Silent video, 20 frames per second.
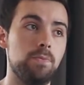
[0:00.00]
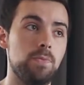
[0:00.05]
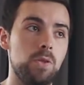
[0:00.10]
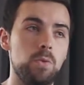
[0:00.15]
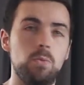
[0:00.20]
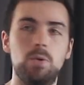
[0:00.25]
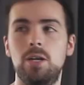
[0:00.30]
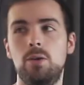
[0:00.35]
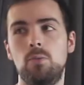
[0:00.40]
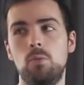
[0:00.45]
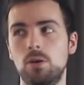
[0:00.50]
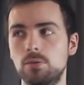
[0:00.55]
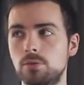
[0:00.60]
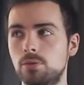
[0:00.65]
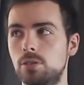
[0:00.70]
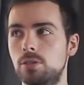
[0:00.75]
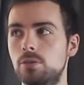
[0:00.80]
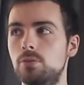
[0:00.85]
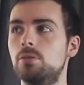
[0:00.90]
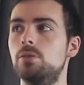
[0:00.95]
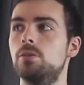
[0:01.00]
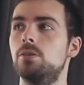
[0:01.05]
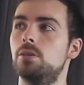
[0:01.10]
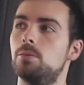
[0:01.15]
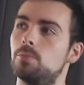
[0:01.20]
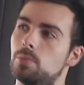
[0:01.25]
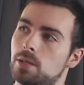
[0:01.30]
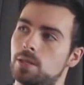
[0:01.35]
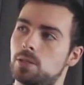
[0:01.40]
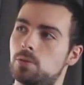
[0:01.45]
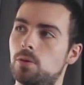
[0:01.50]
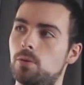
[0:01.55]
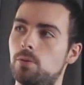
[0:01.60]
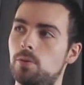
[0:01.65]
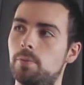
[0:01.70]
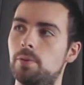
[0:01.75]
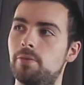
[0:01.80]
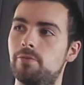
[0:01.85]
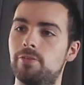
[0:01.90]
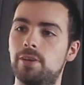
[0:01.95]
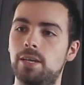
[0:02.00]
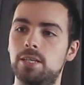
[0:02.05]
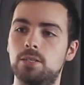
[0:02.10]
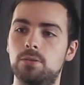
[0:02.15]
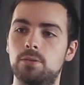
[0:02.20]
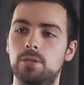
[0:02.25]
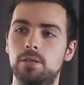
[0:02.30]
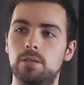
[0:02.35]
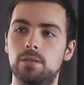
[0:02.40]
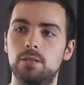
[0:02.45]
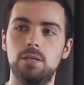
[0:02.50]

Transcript: We didn't want to, but it's what we've been faced with.